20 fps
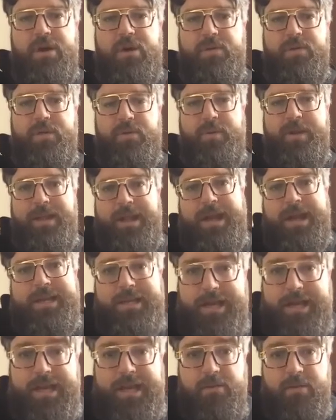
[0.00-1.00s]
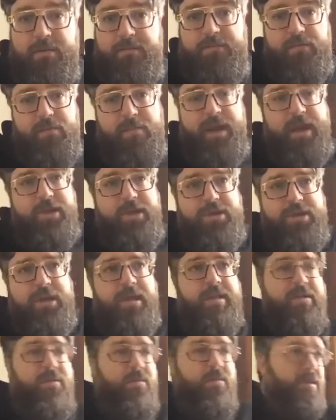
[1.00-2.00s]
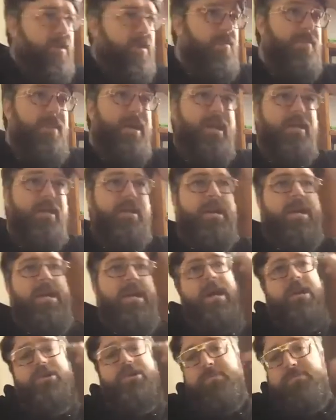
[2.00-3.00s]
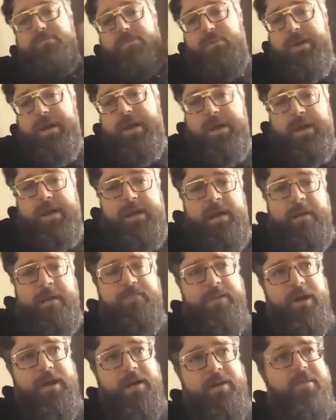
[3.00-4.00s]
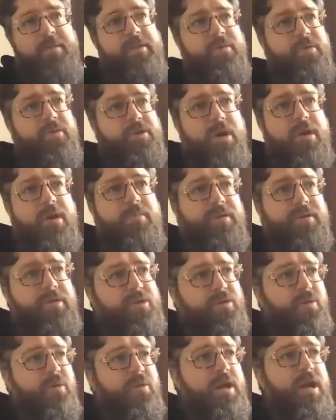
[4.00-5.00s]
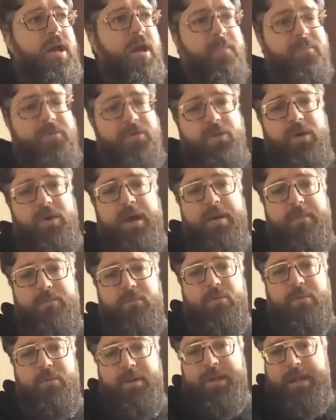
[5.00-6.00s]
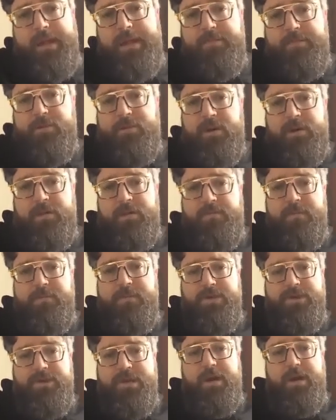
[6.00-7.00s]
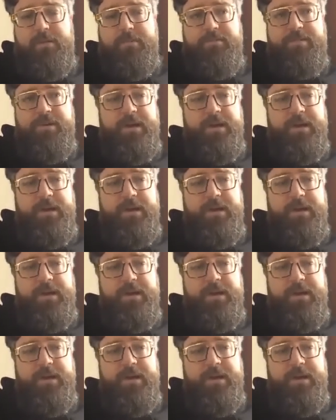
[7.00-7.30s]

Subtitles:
that we like to hear information, and so it's an immediate connection point. And so starting with story helps you get more relatable from the jump.